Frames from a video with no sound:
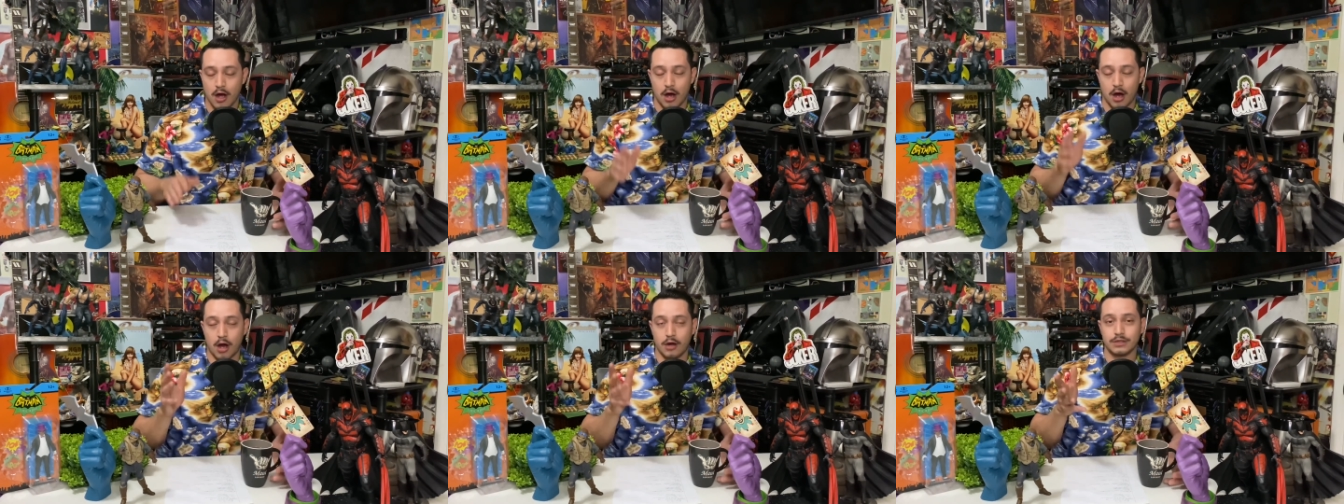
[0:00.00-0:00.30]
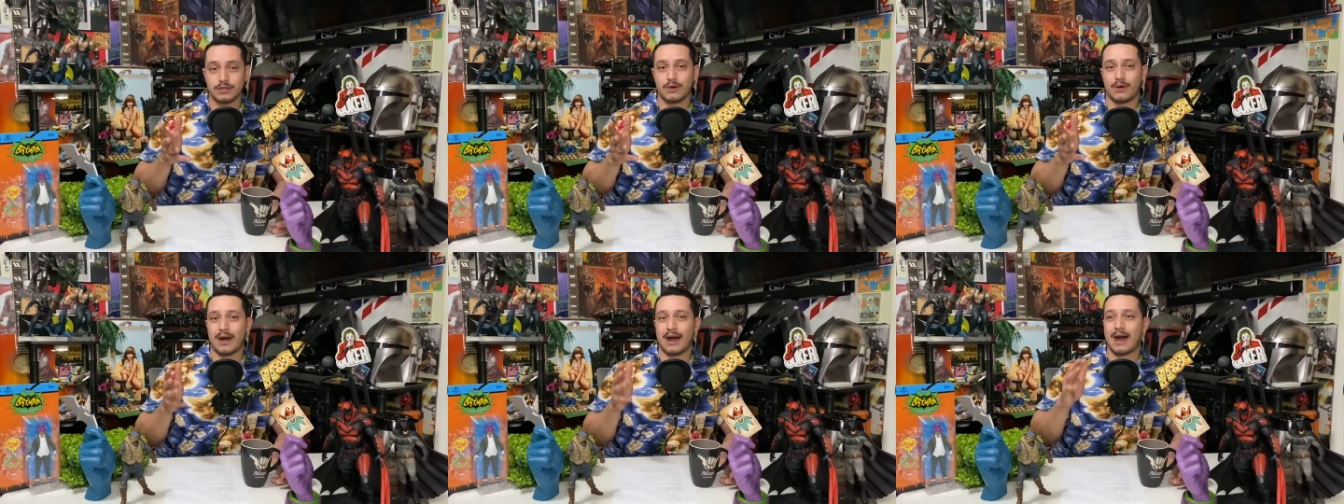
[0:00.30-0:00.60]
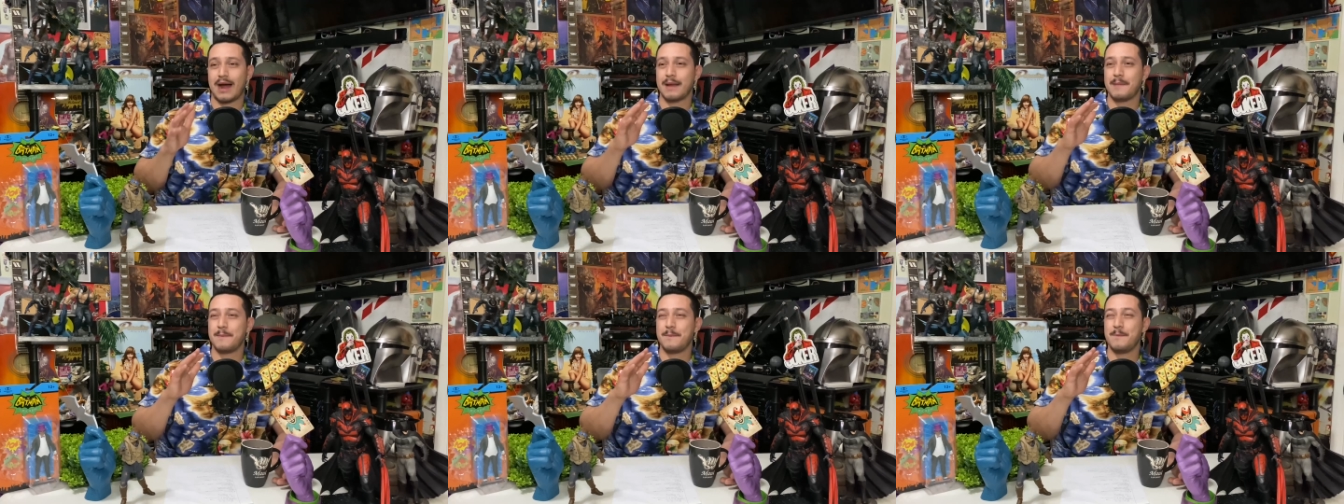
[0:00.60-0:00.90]
also,
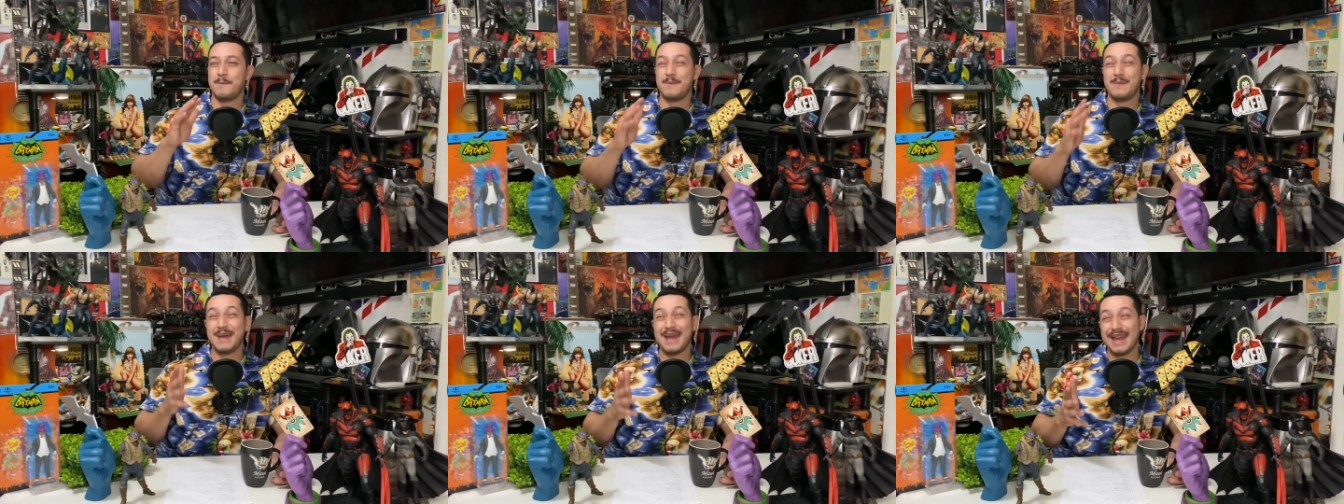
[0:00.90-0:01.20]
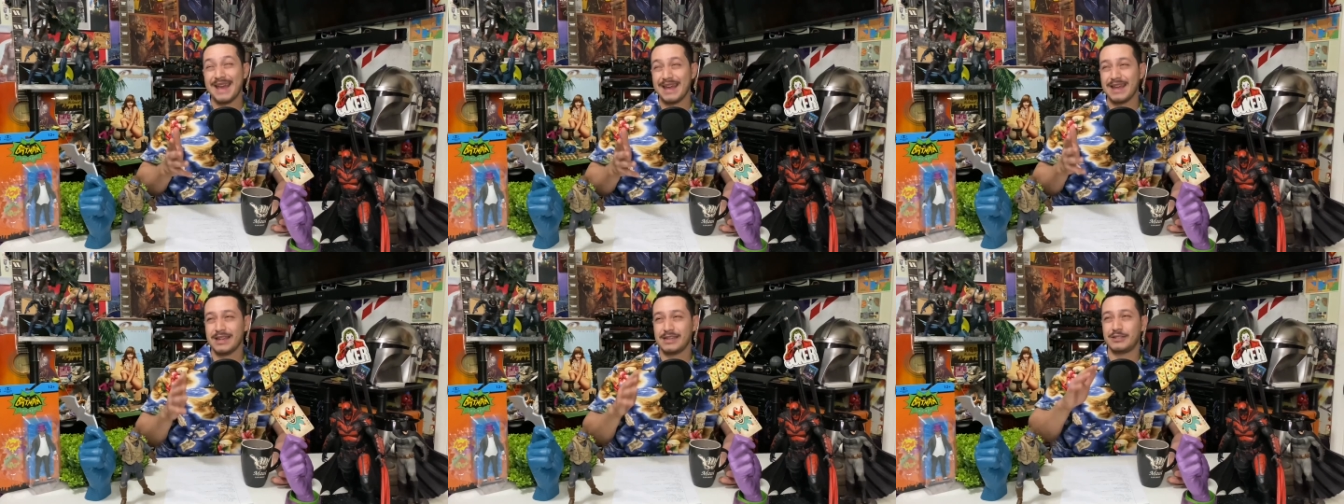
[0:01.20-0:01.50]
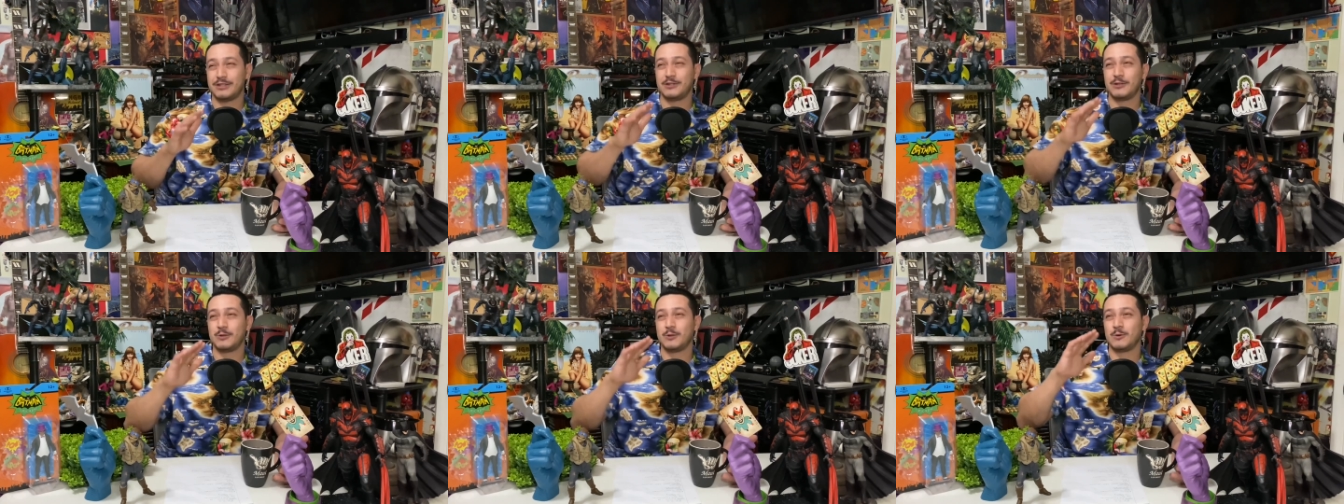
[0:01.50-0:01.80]
I may
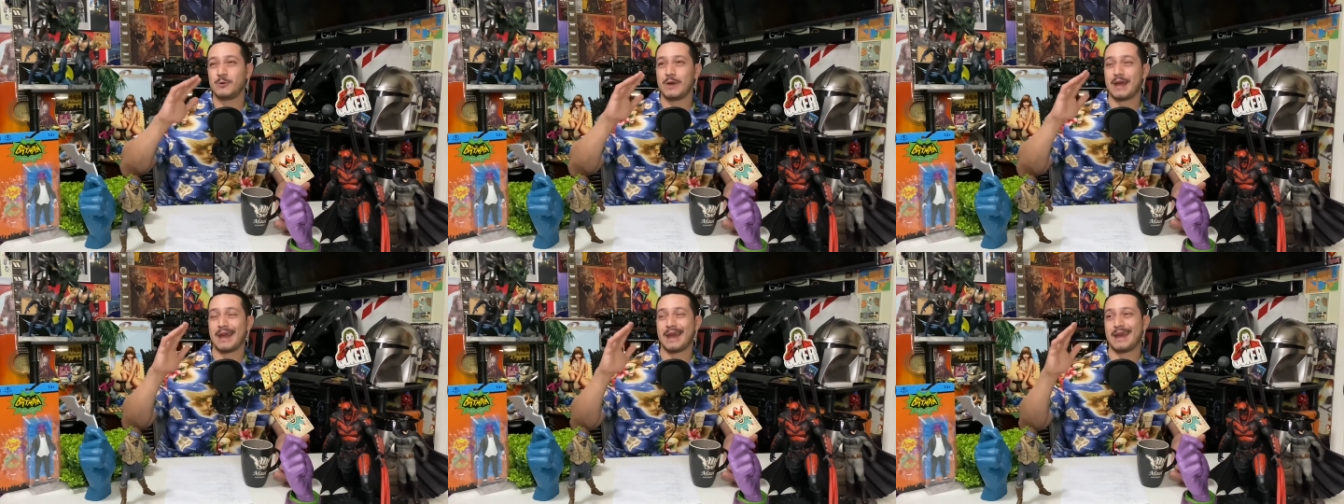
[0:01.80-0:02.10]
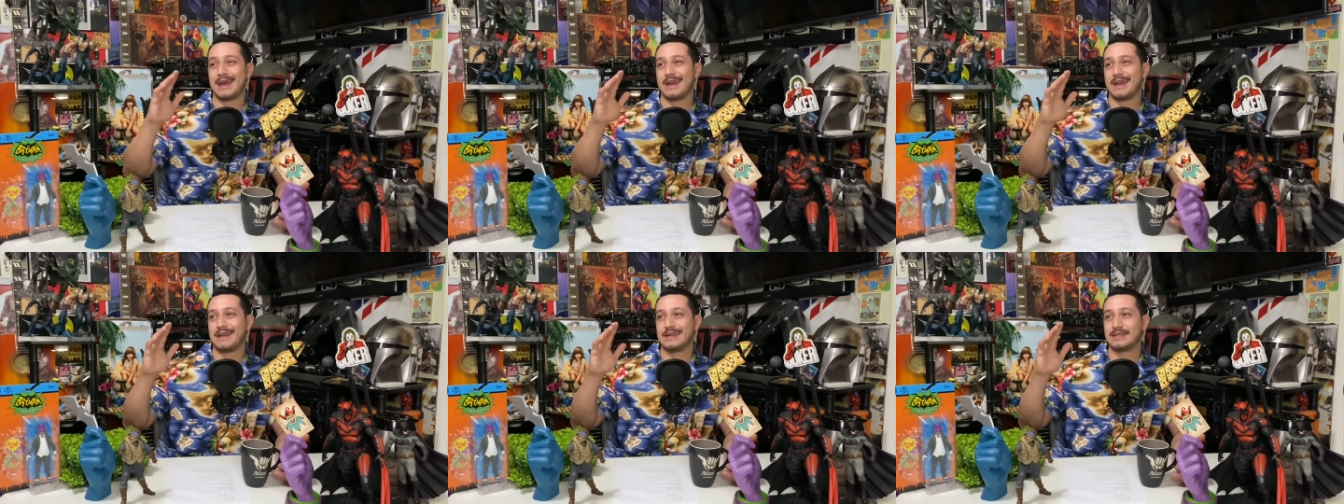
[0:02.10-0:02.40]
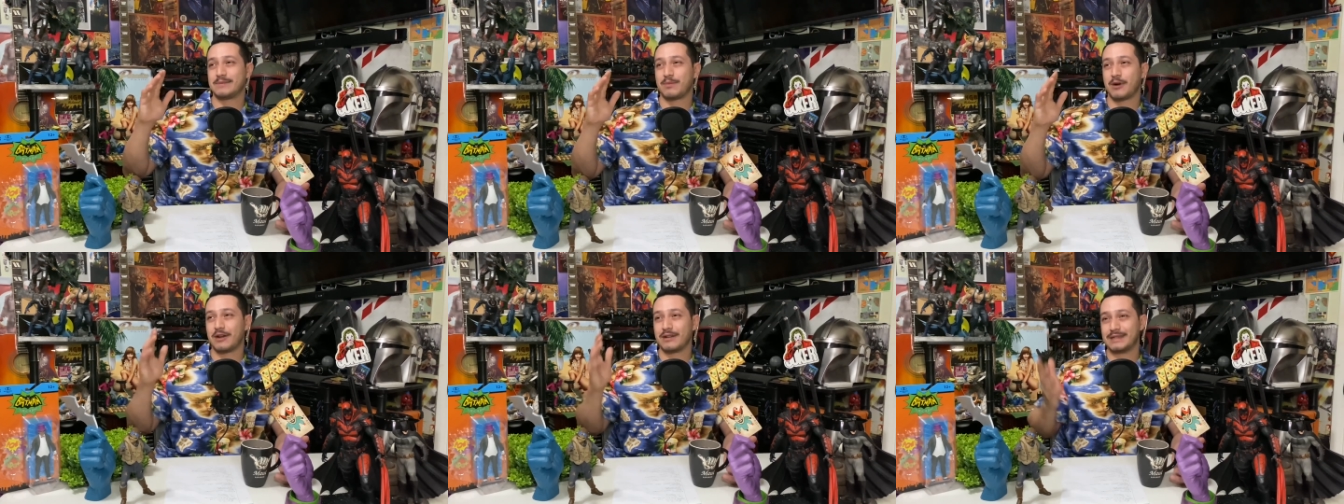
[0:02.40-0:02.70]
do a
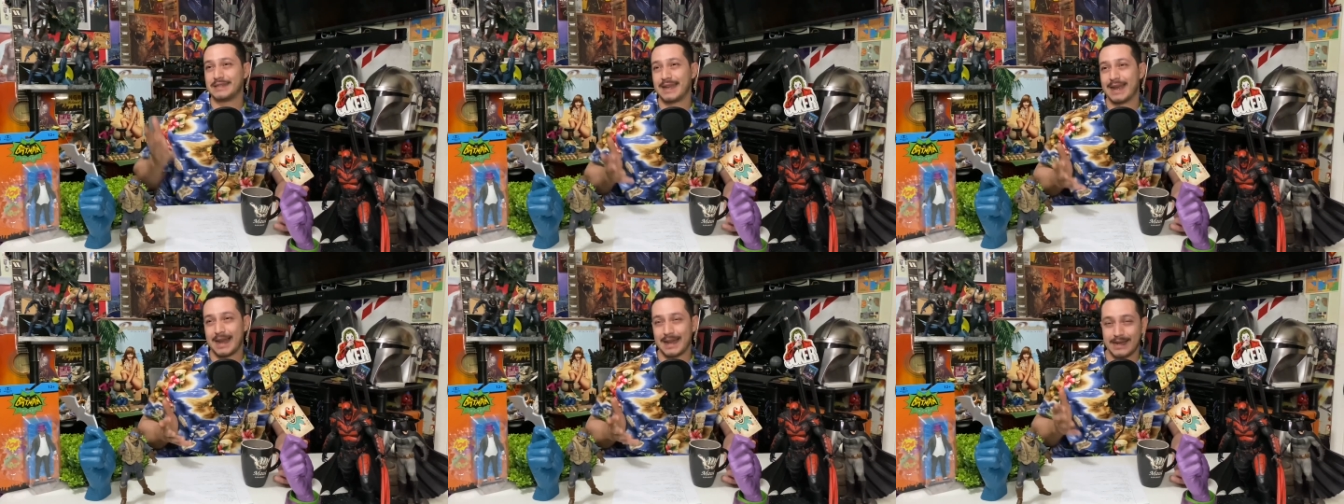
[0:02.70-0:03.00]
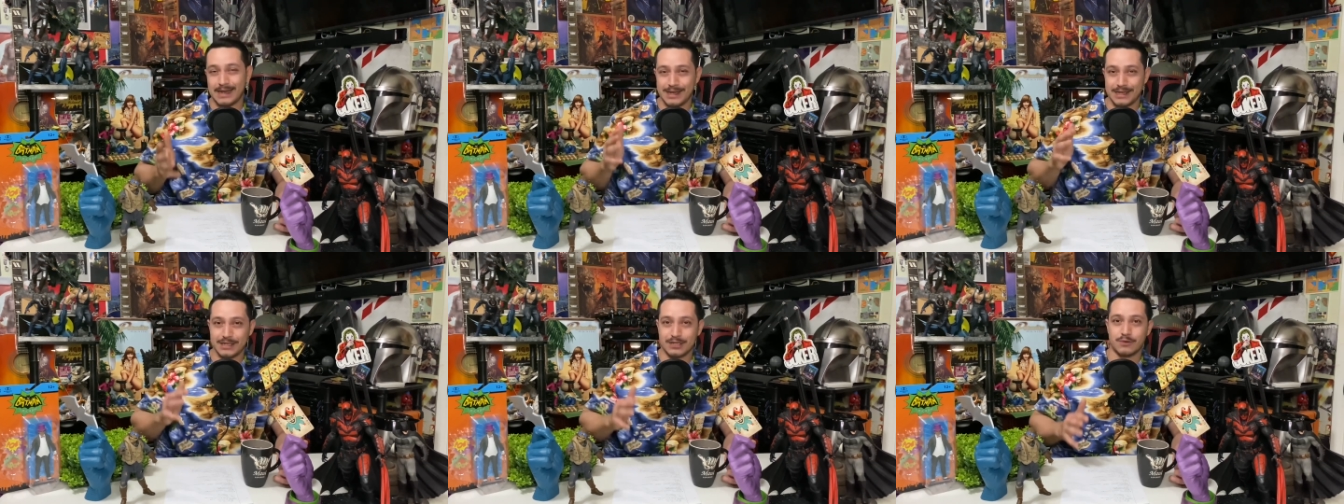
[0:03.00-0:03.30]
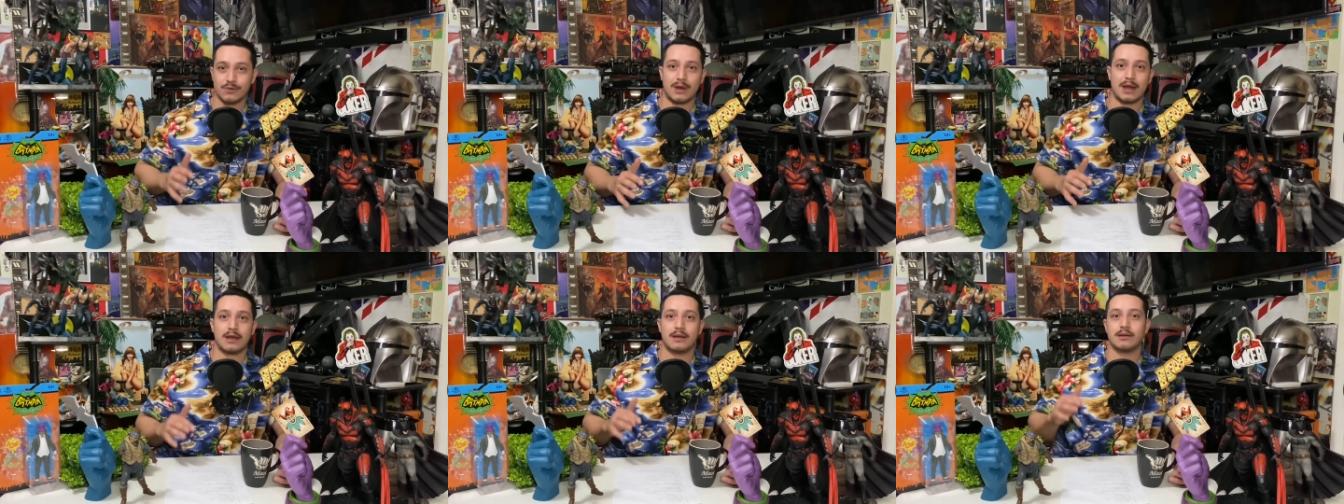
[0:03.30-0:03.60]

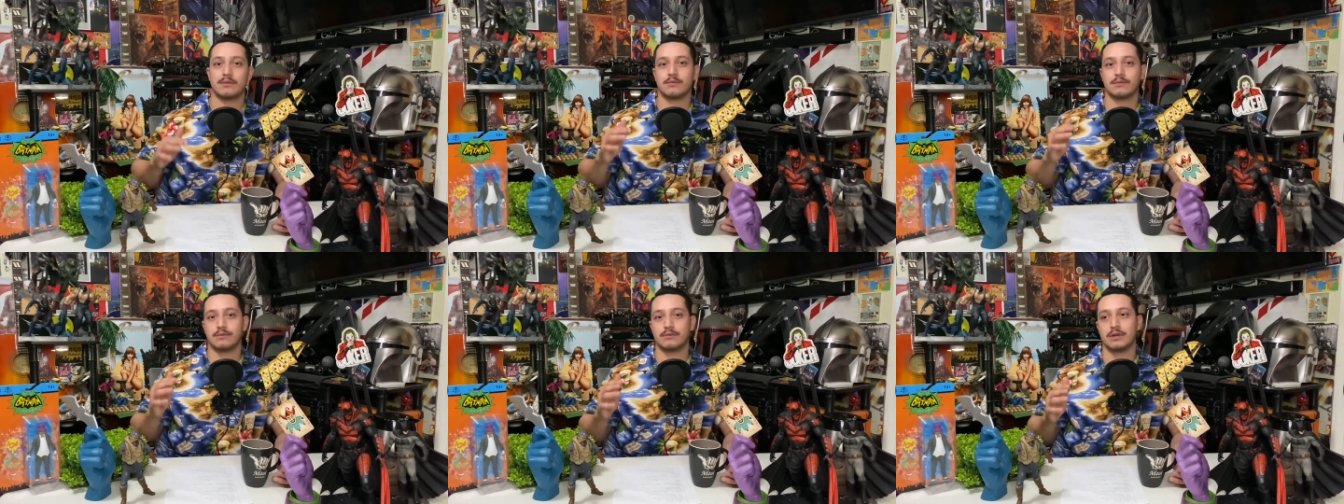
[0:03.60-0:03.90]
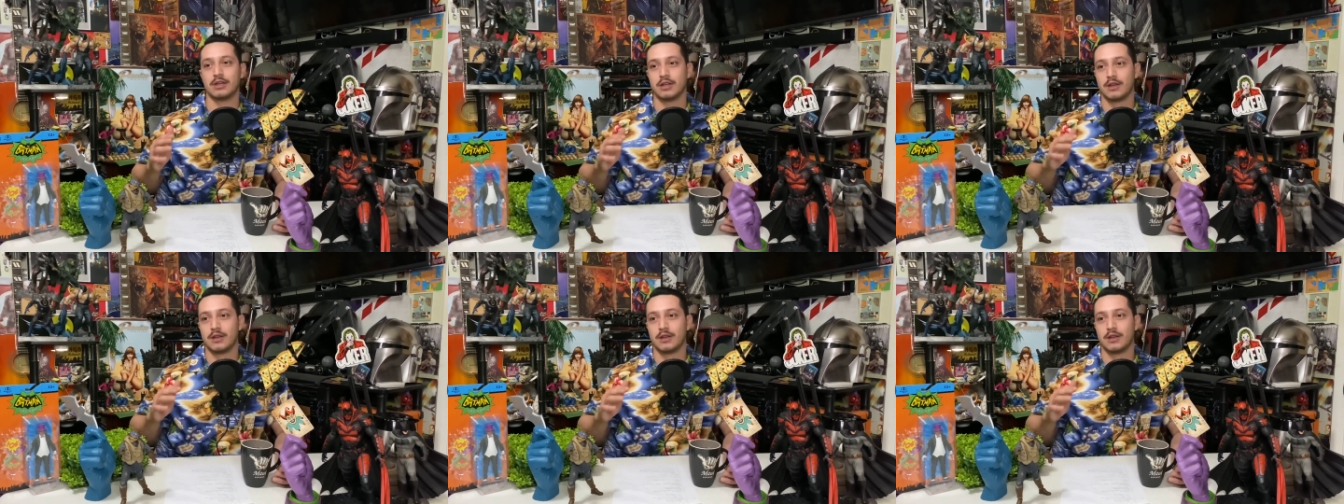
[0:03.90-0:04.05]
spontaneous random